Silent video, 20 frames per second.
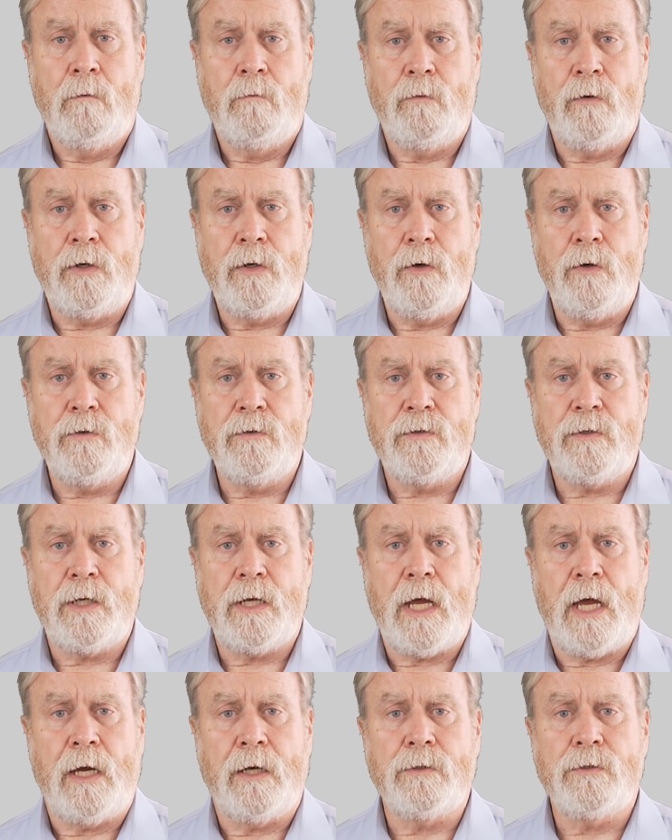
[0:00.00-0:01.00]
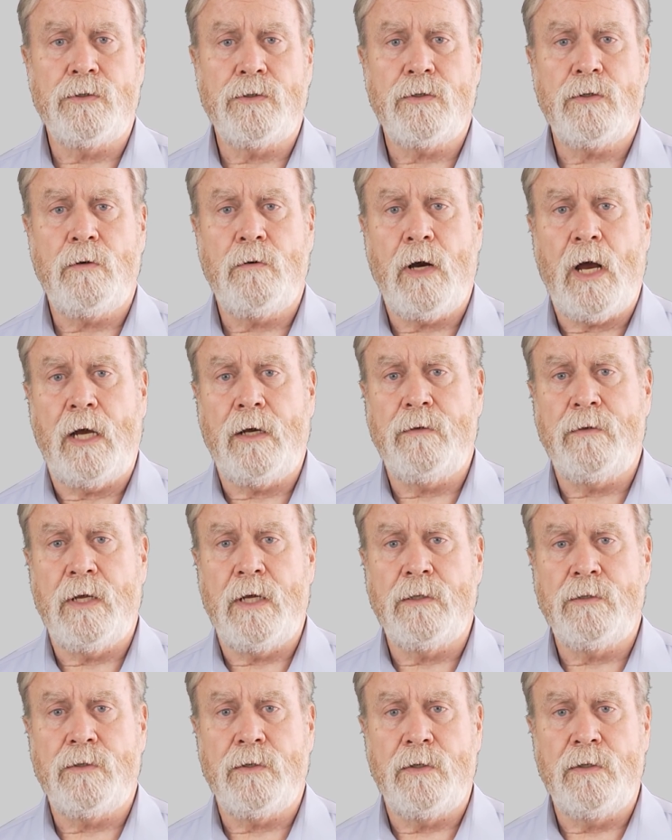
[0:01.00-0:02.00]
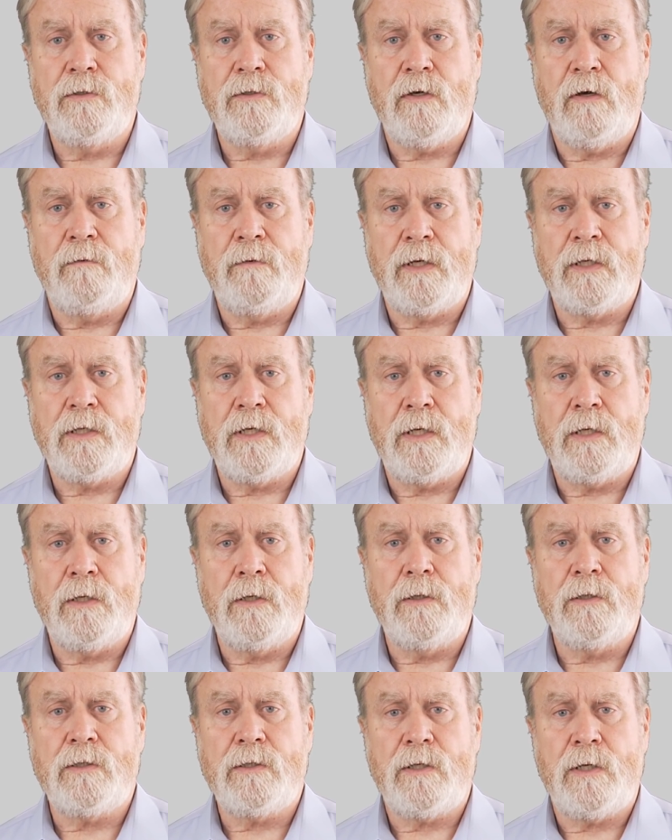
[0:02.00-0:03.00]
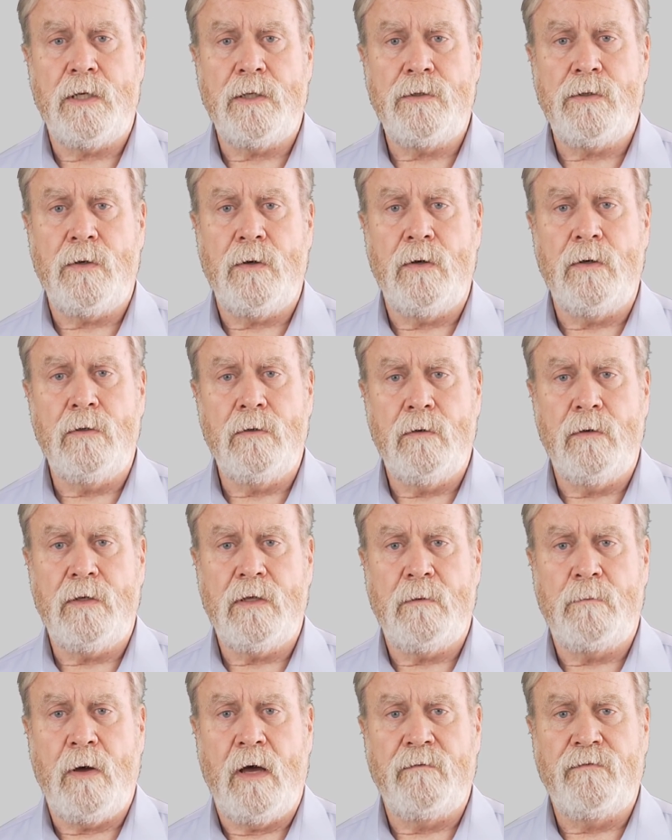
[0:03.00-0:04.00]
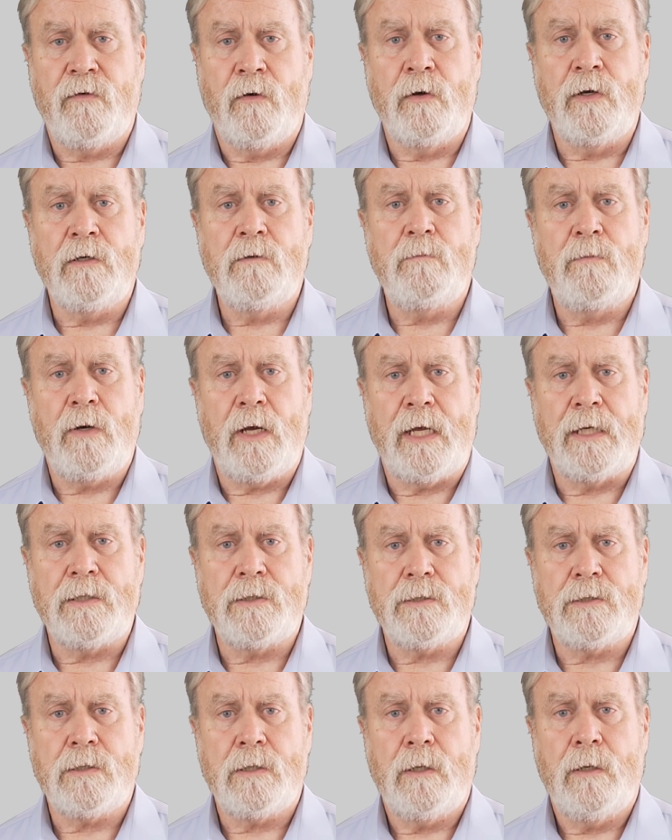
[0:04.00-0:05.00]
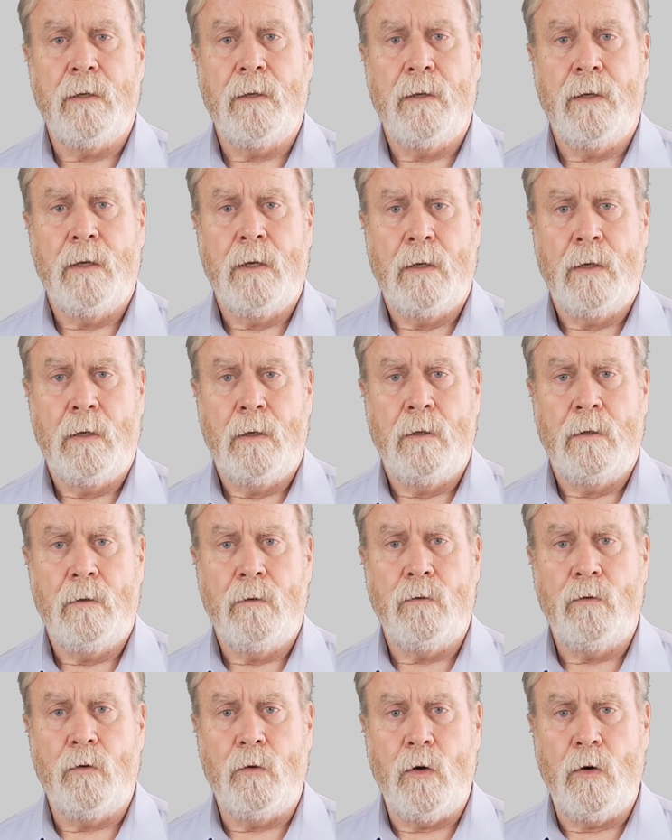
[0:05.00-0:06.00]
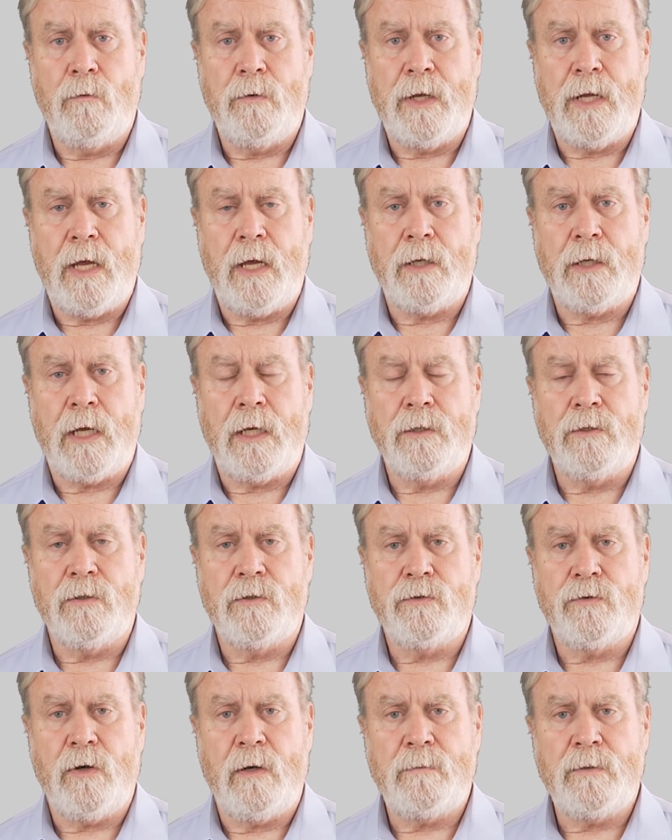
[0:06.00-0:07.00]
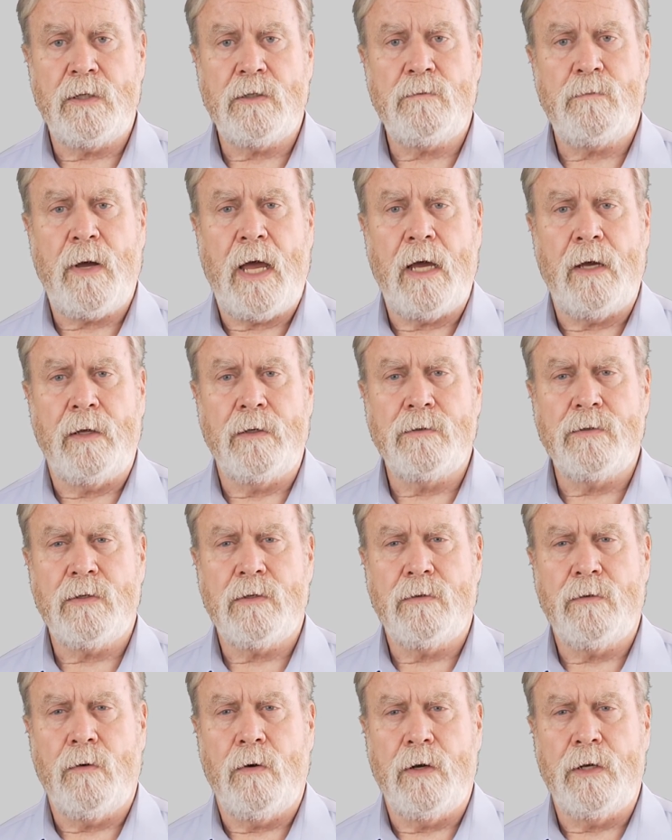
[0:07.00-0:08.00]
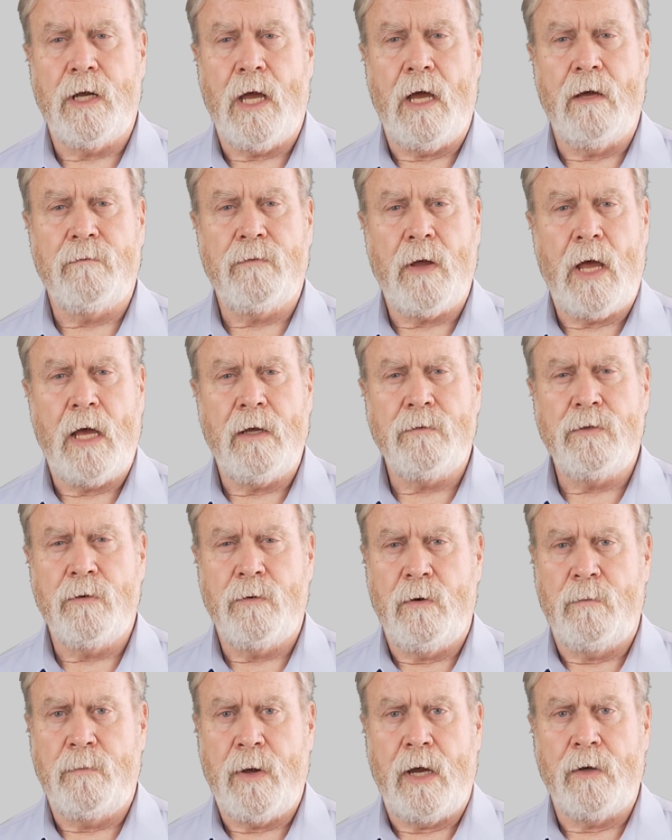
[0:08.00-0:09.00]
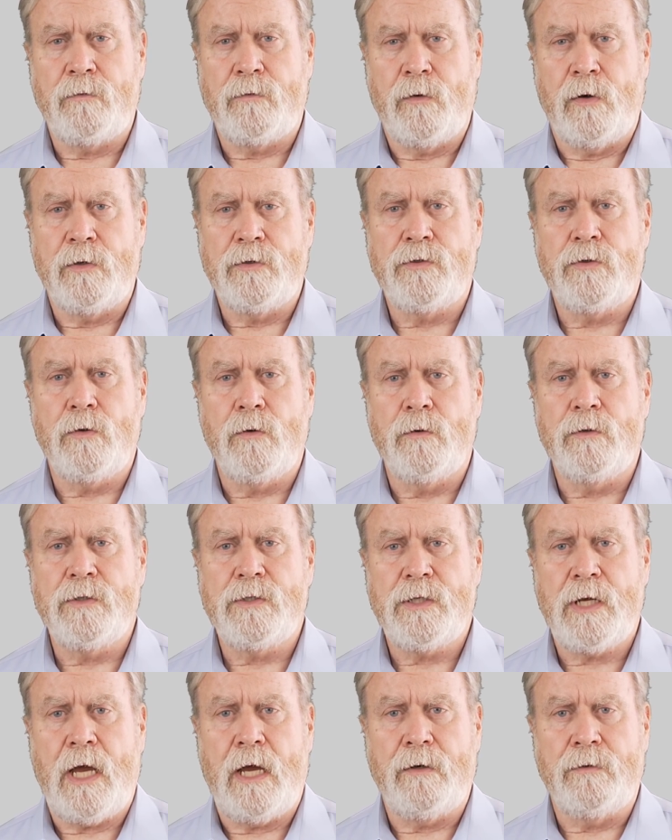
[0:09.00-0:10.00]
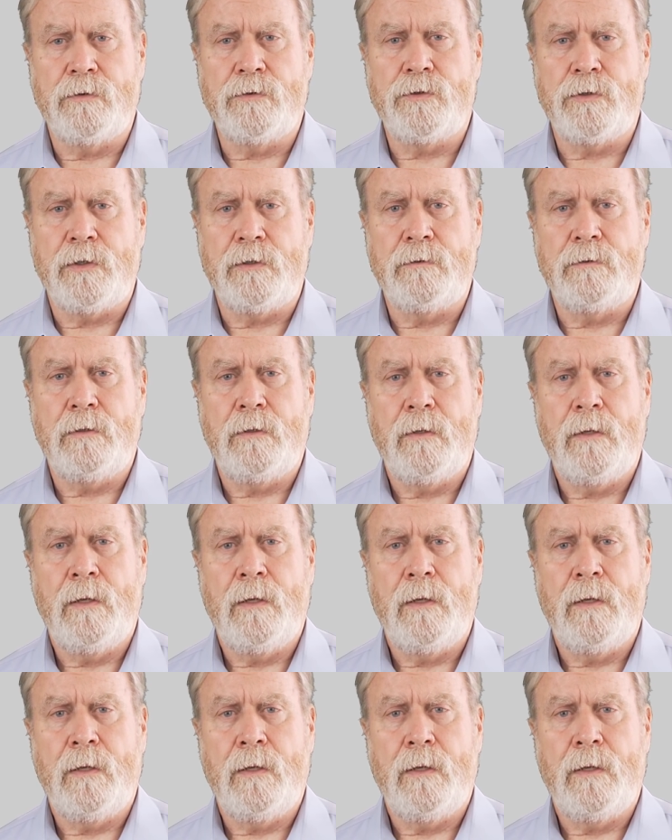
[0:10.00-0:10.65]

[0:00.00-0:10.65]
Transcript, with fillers: But here's the catch. Modern engines are meticulously tuned with the muffler in place. Removing it can disrupt this balance, throwing off optimal back pressure over scavenging.